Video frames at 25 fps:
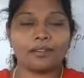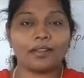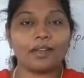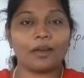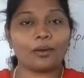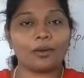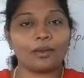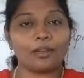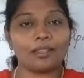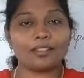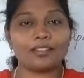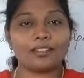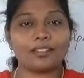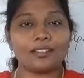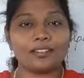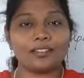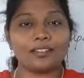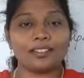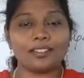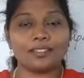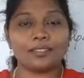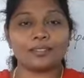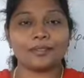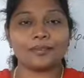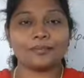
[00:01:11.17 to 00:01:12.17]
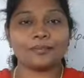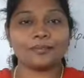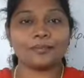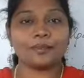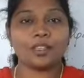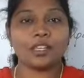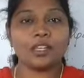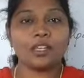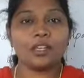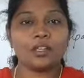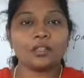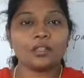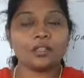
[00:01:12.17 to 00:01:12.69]
Okay children,
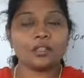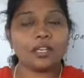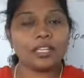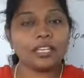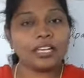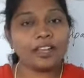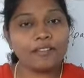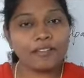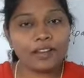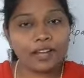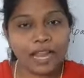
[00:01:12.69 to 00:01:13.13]
so in our